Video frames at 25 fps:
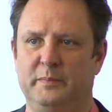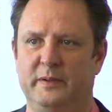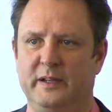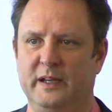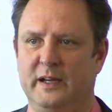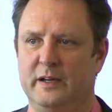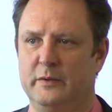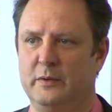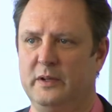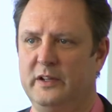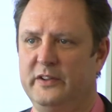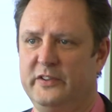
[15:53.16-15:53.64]

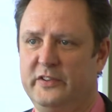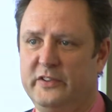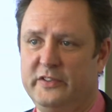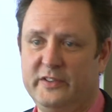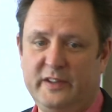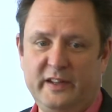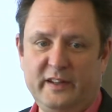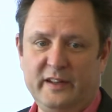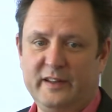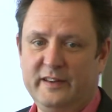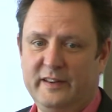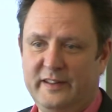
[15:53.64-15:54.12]
PR releases,
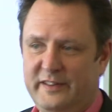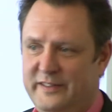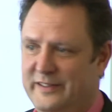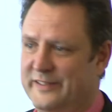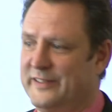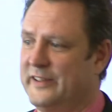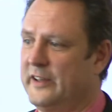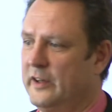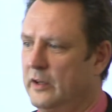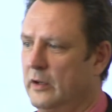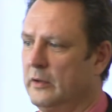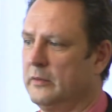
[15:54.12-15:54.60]
they
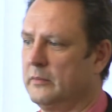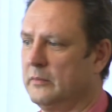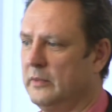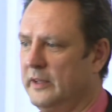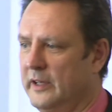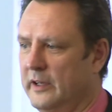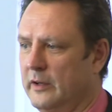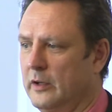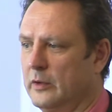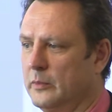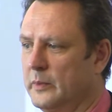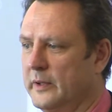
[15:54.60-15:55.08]
just get
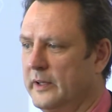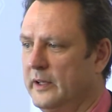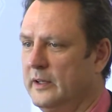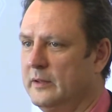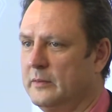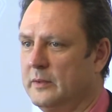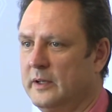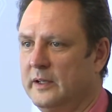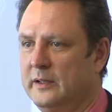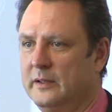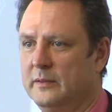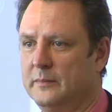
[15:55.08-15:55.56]
on with it,
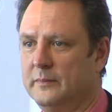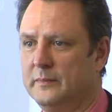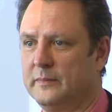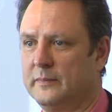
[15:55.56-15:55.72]
right?